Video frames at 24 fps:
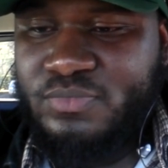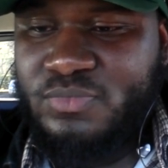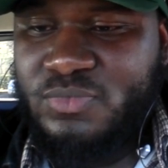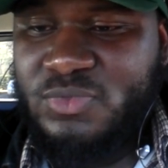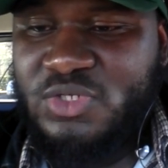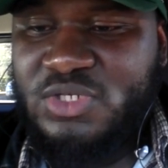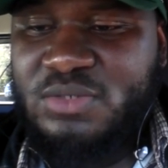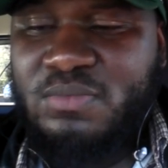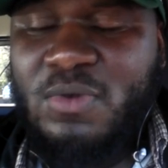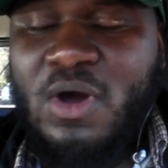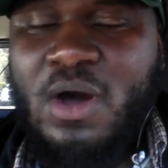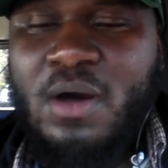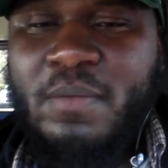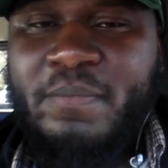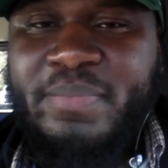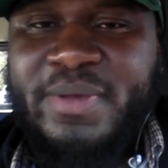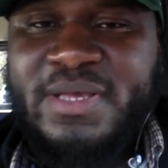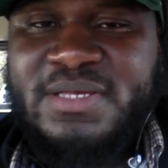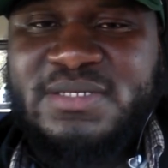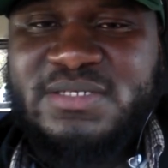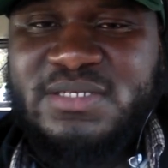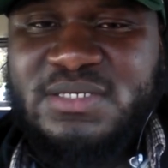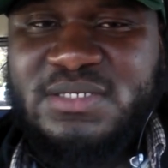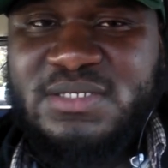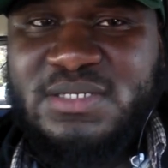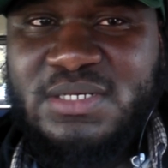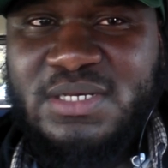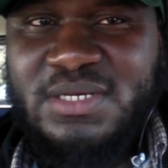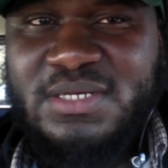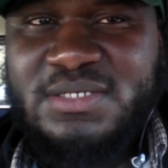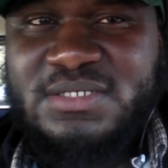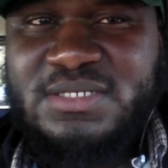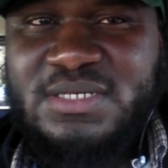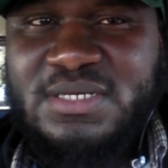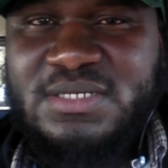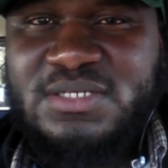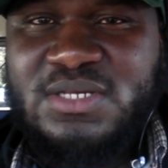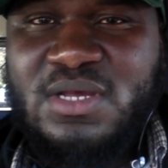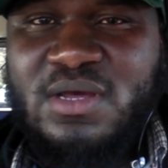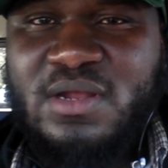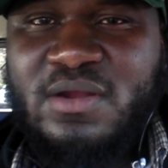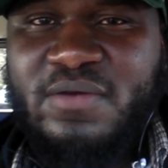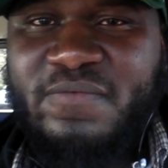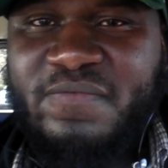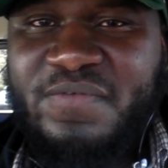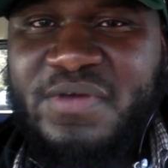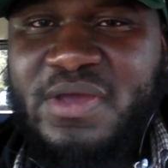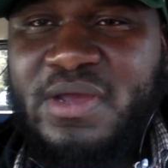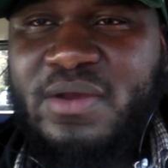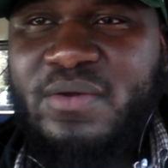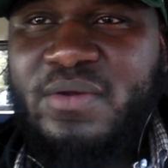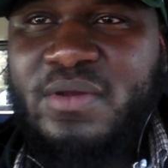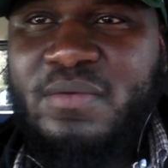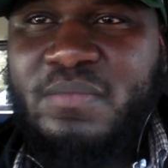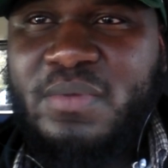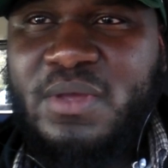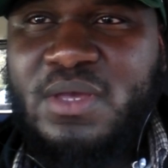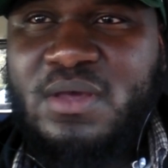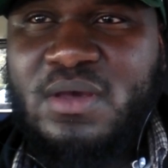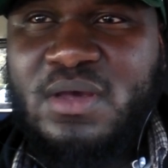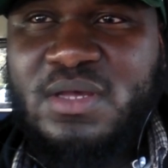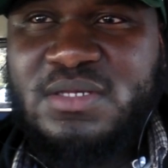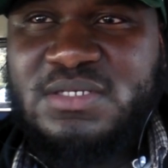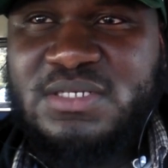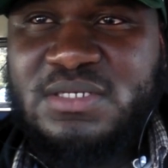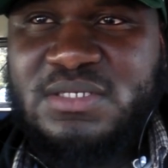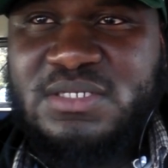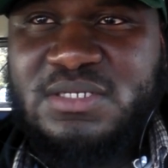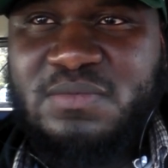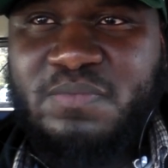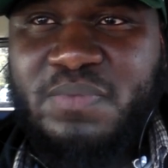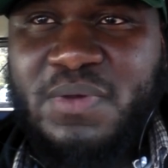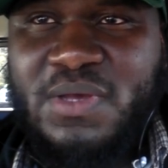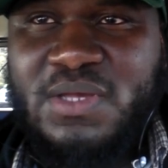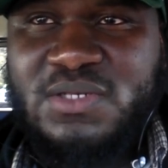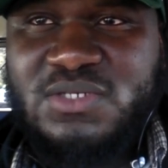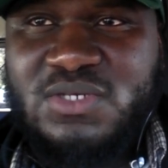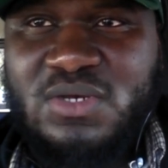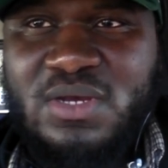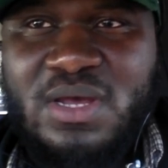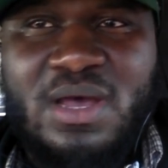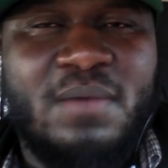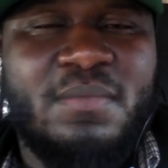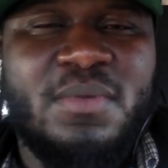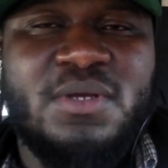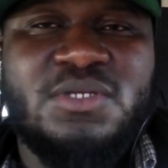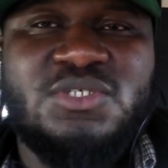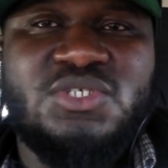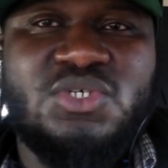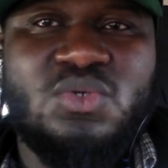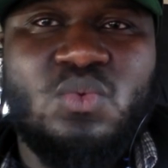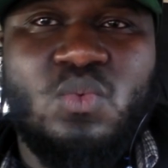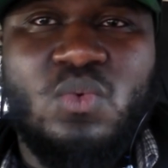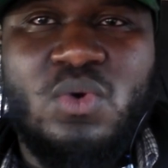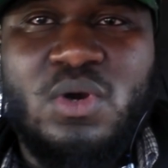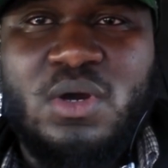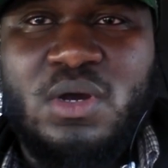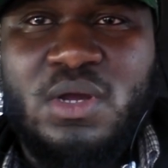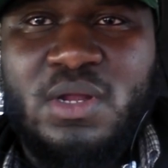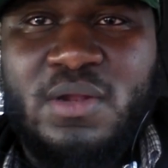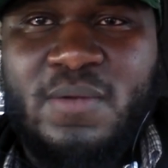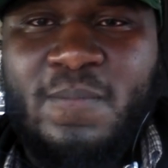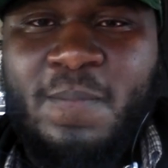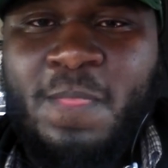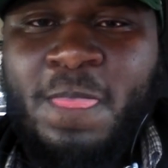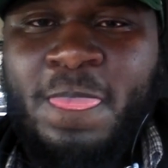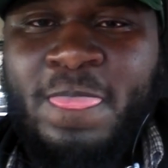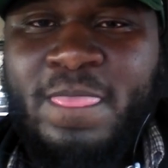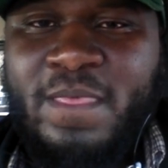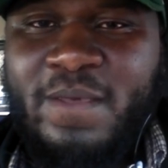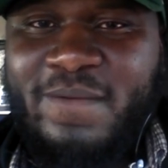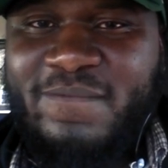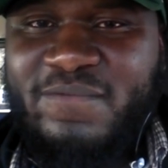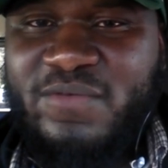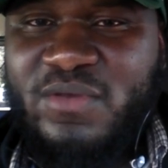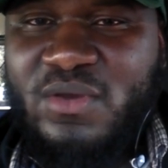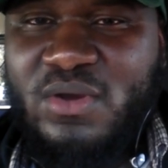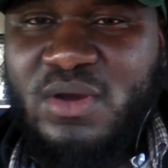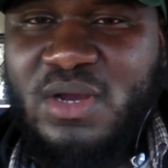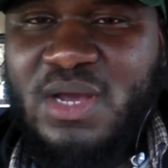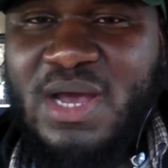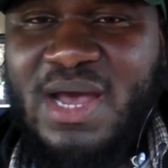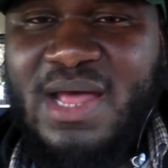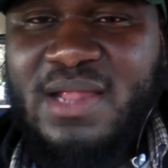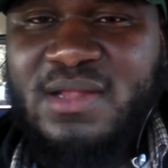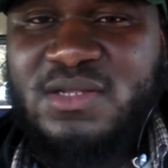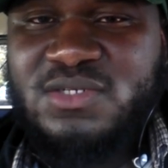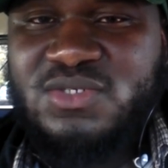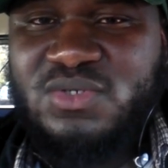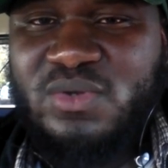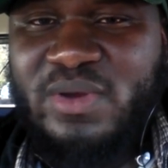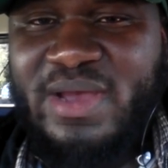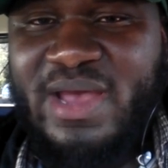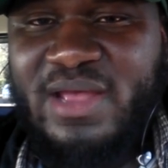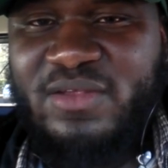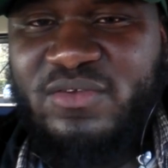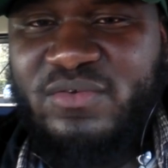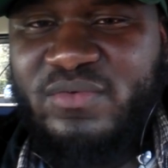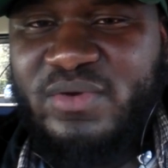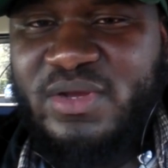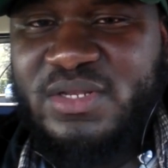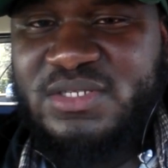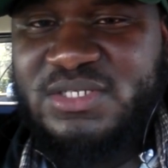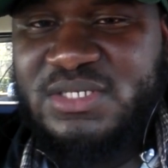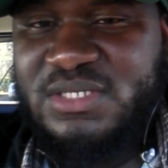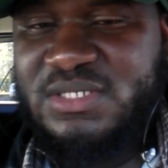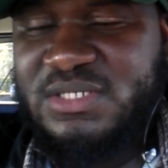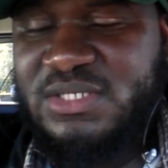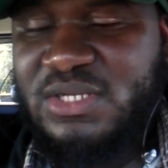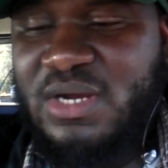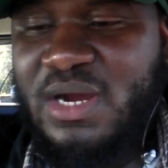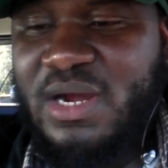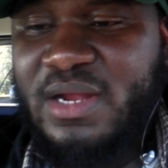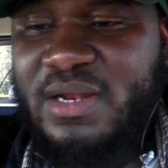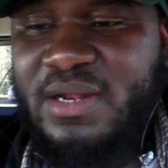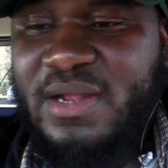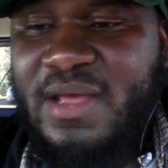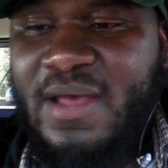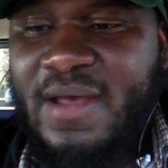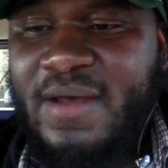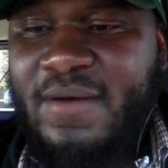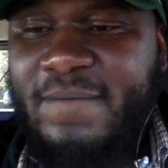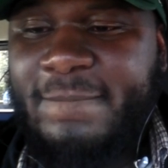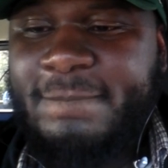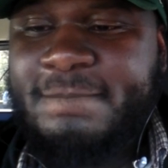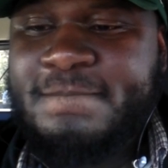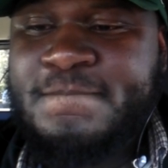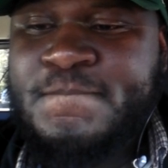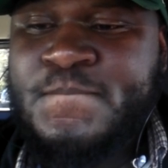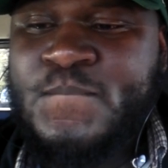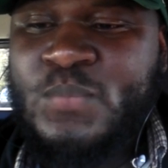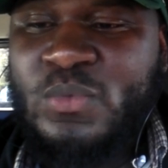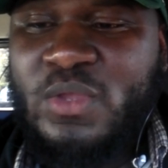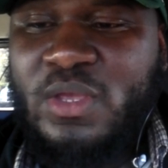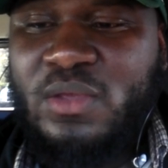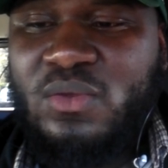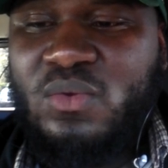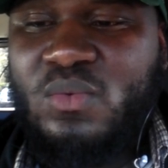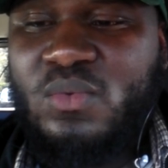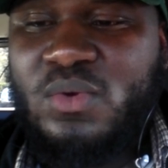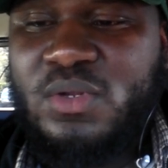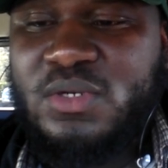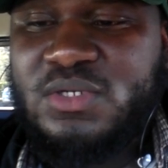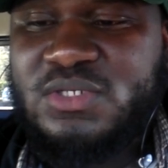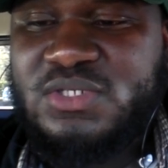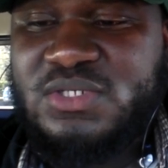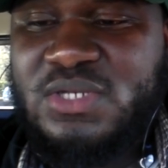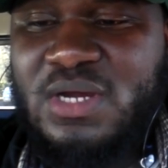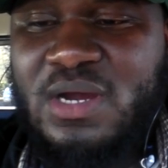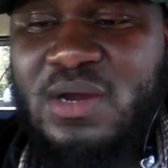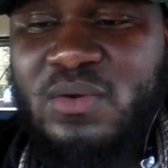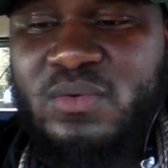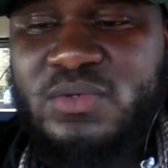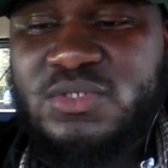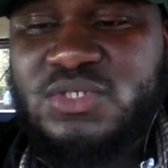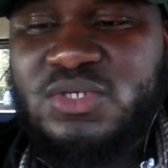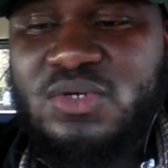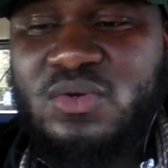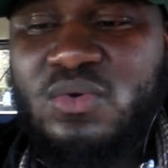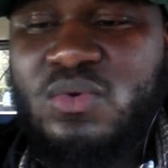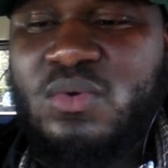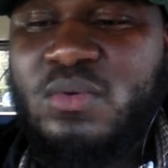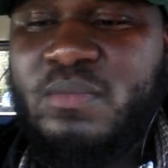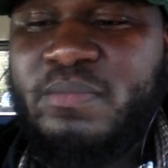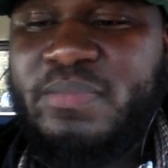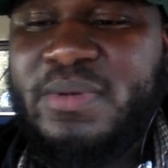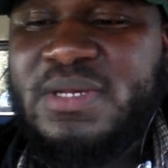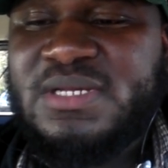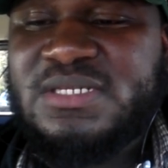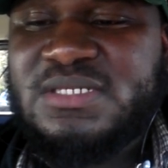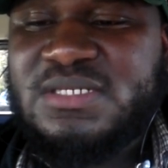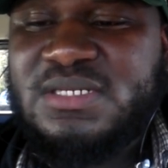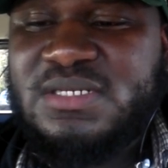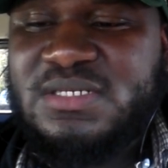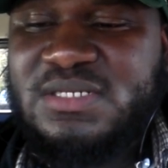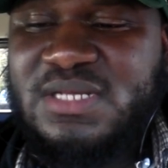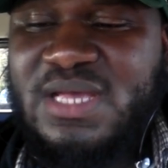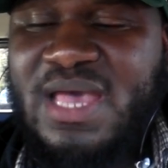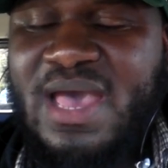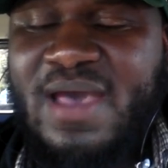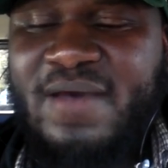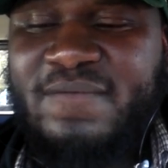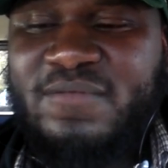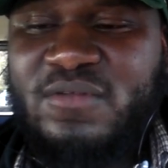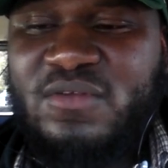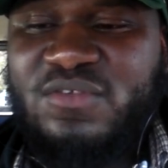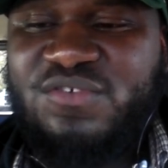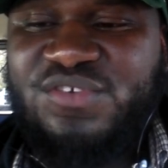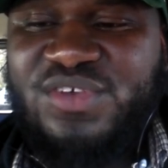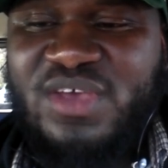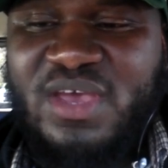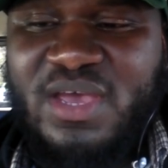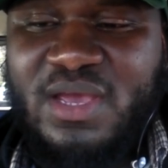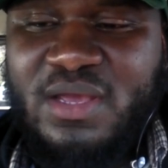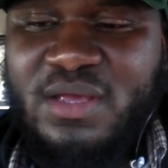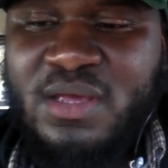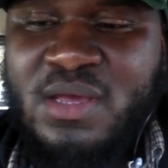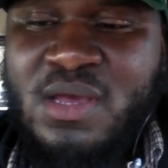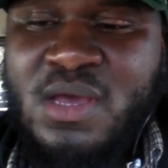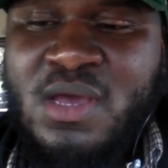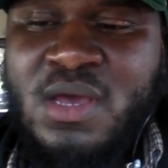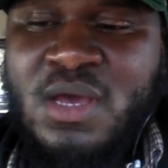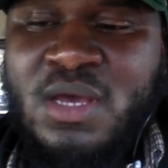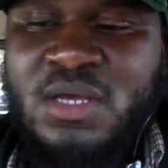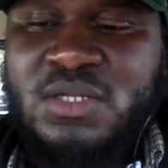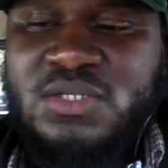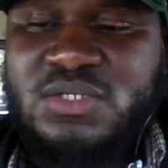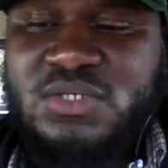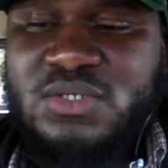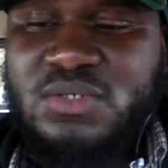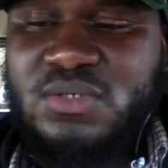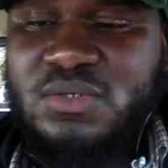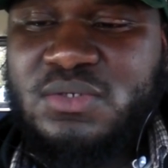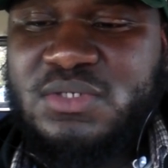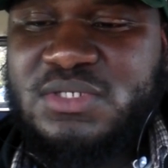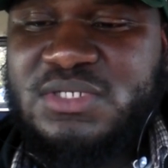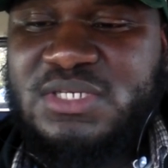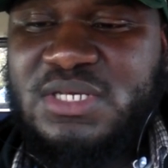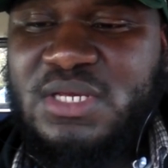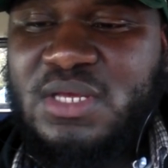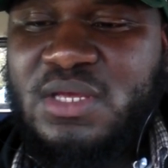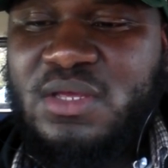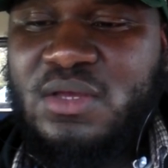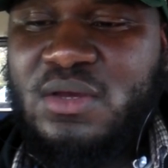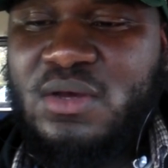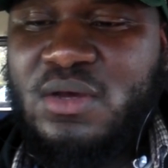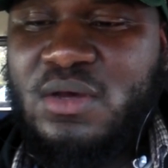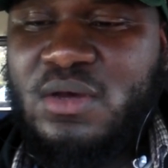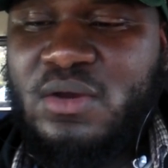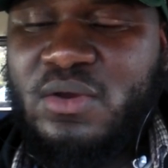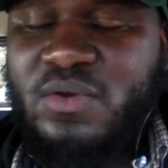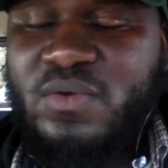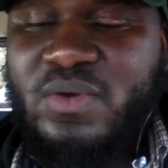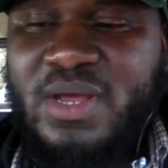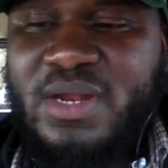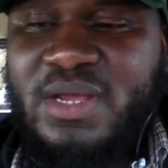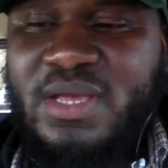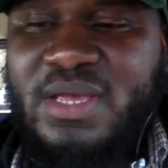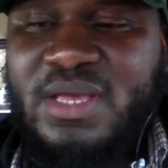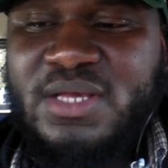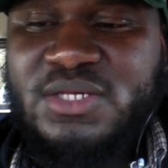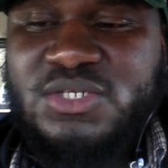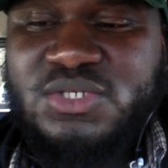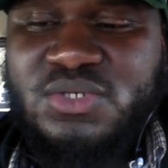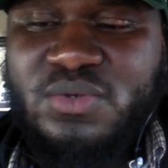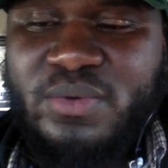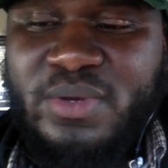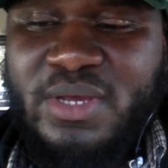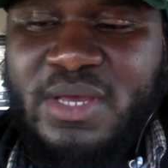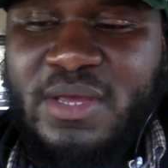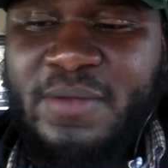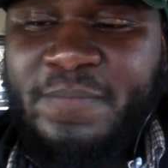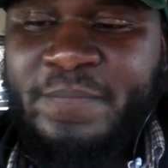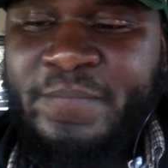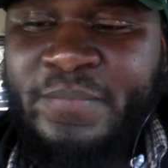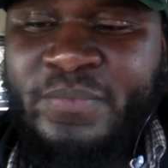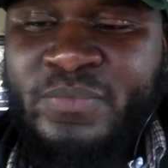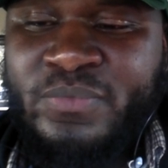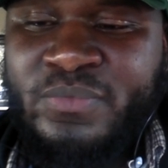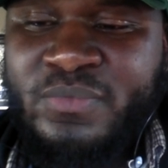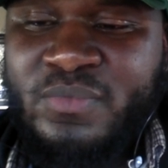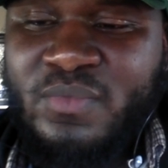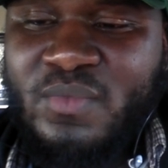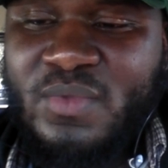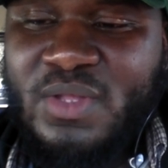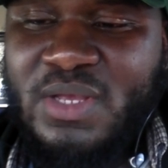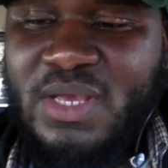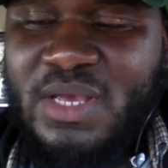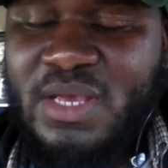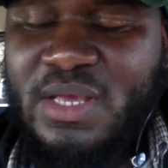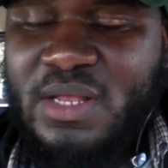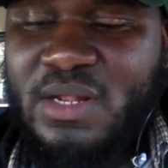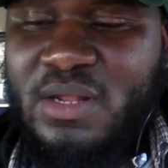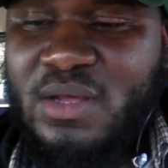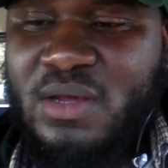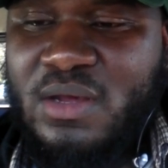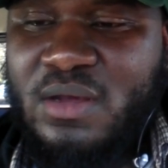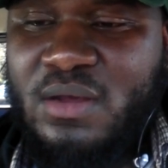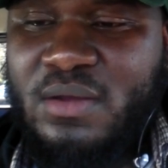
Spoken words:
Small businesses is gonna vary because it depends on how much you want. If you're a college graduate just starting out and you want to start with your own business, they have to check to see your credit history, and